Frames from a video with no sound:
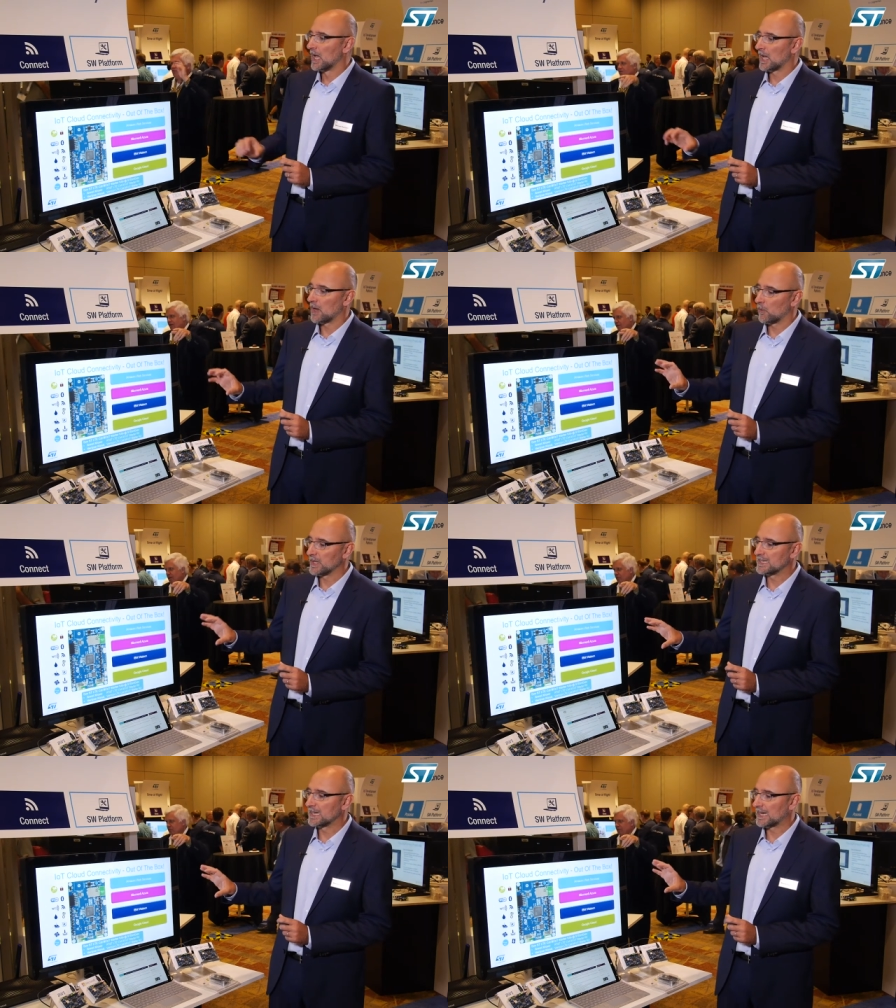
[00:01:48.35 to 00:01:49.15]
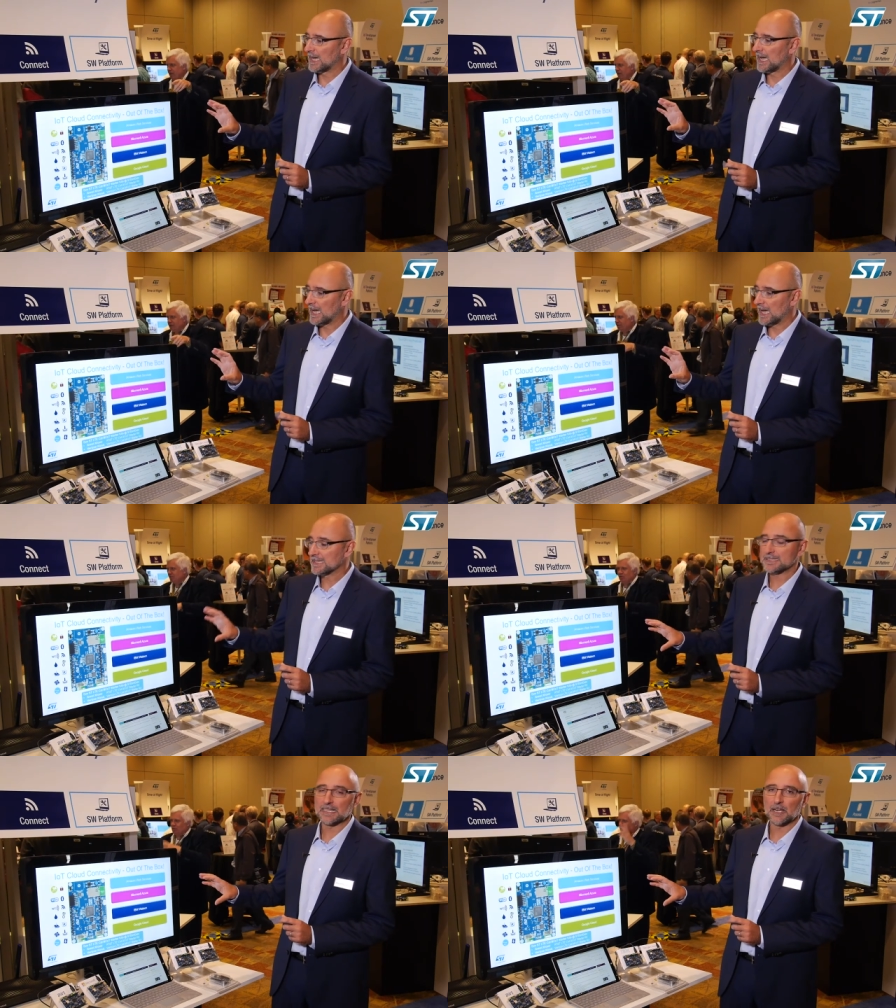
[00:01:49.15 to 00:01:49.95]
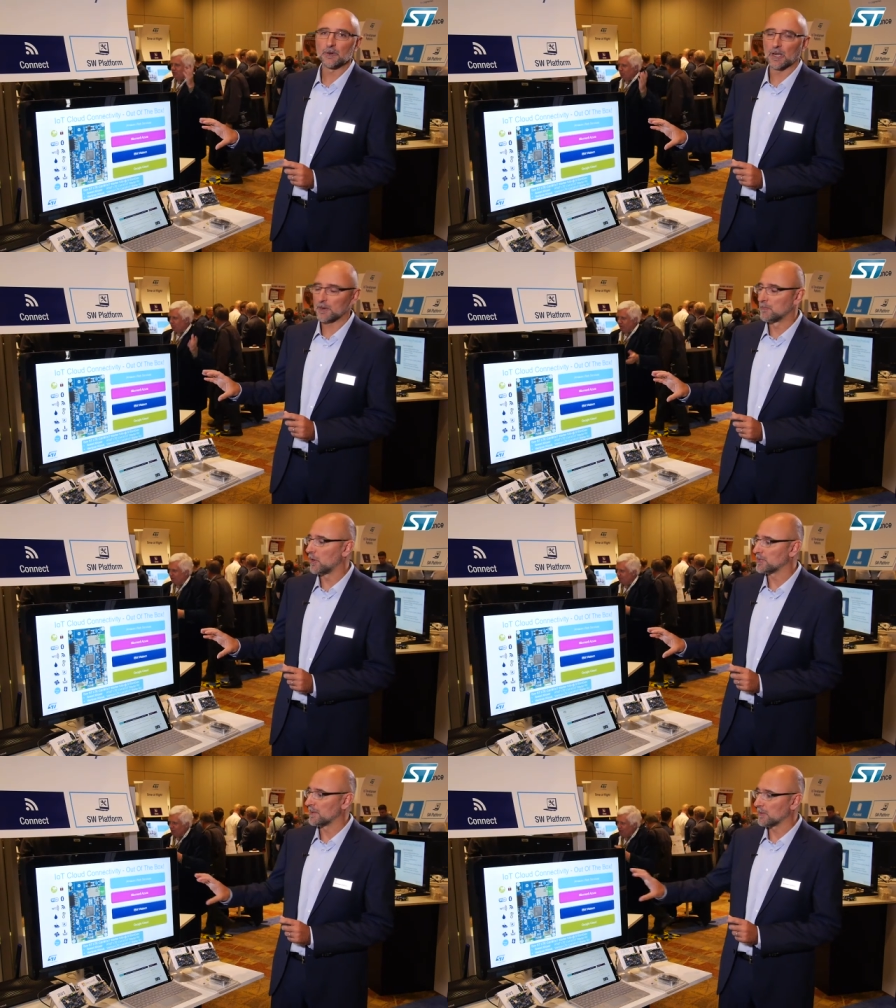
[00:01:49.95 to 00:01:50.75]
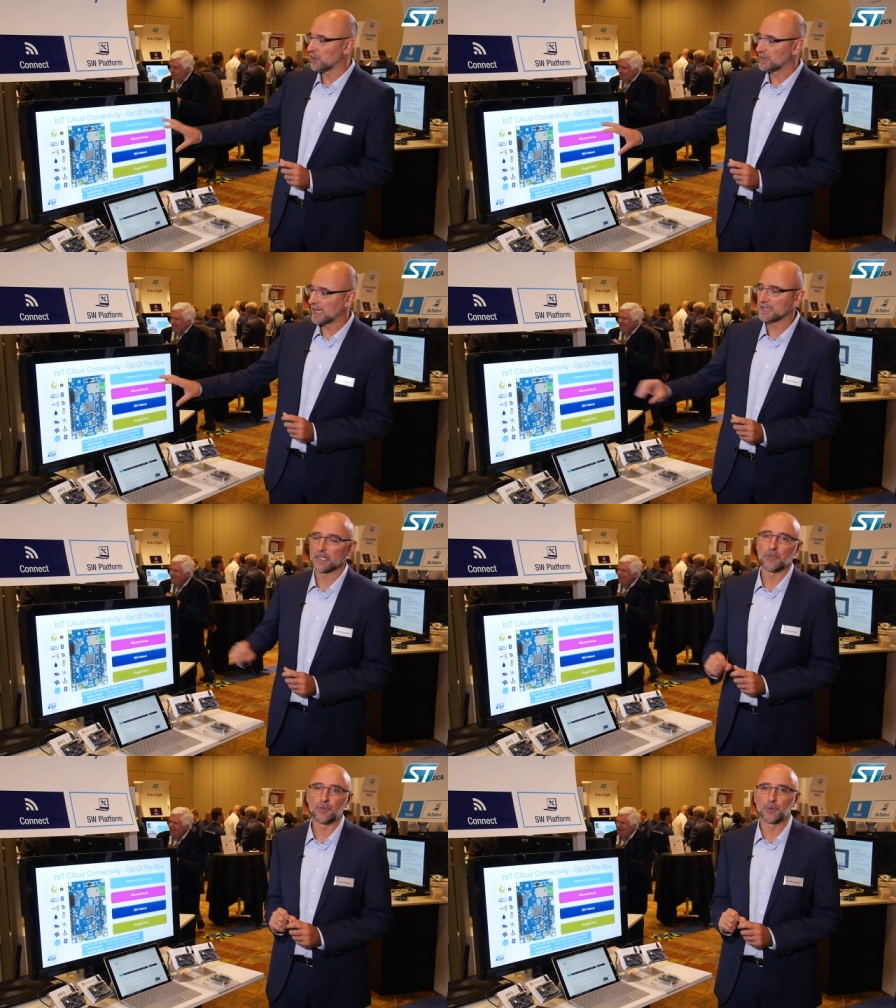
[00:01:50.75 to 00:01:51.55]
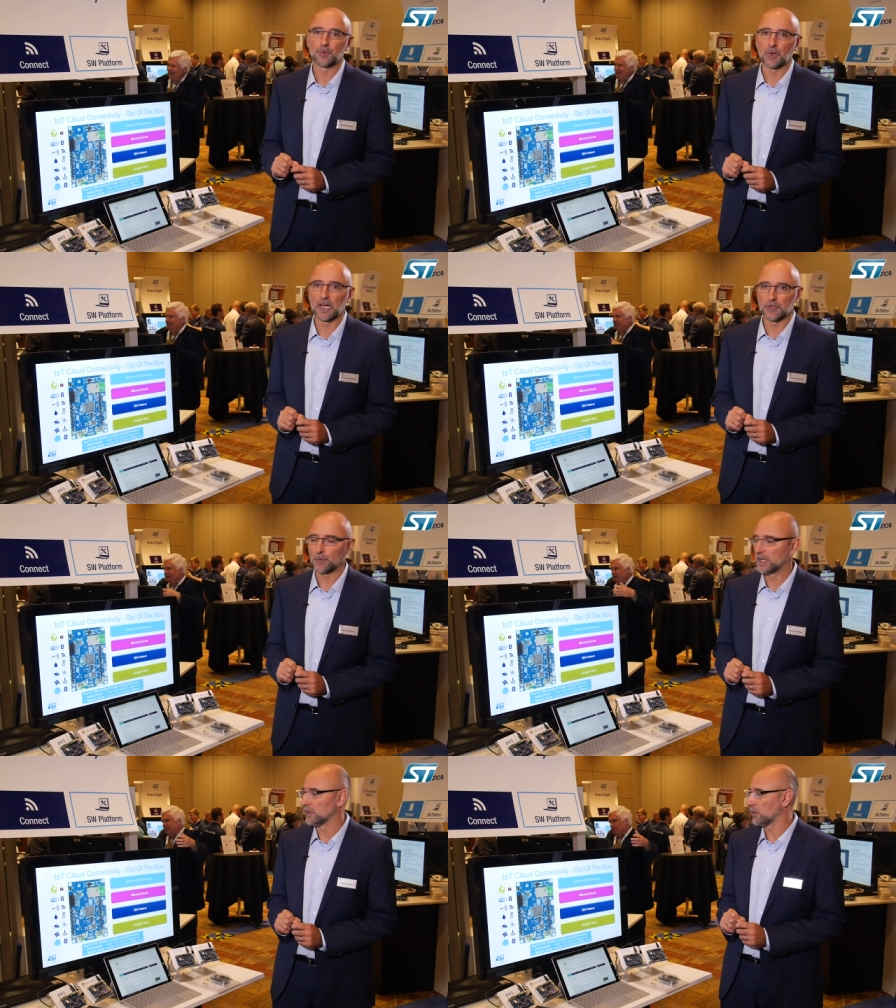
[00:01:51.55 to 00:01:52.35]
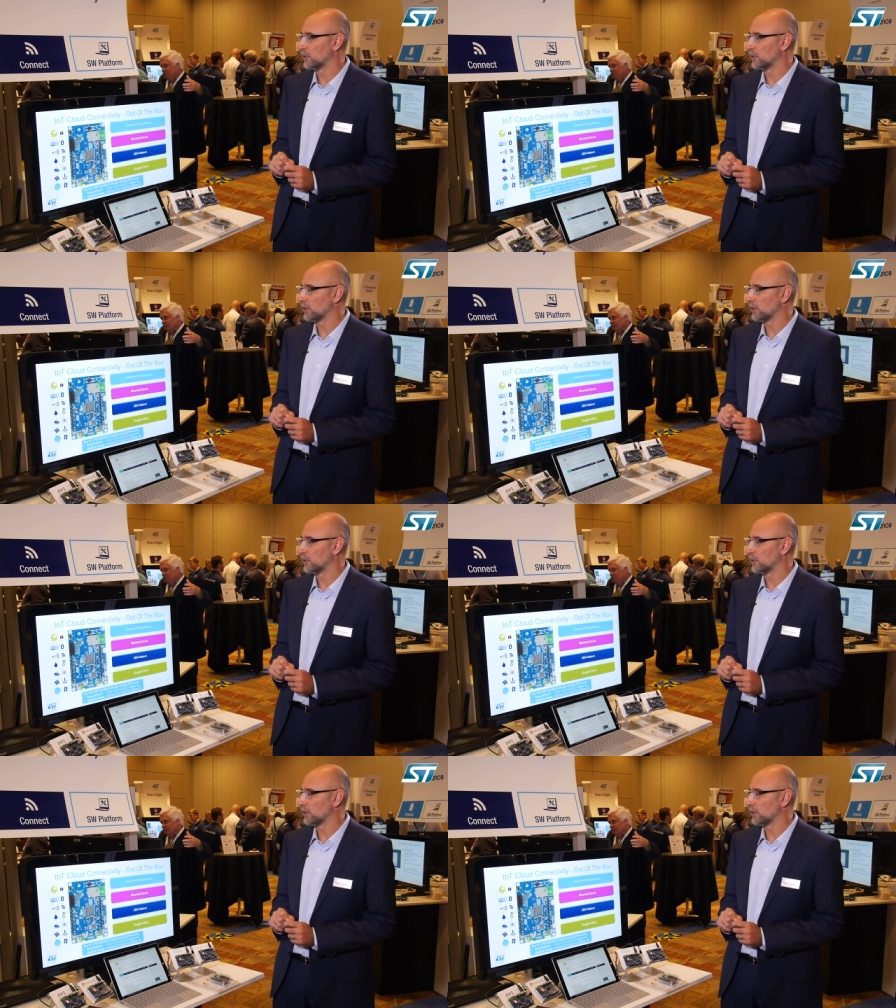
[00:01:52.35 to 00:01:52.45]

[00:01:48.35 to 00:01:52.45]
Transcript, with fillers: Uh, with uh, a cellular modem connected through Arduino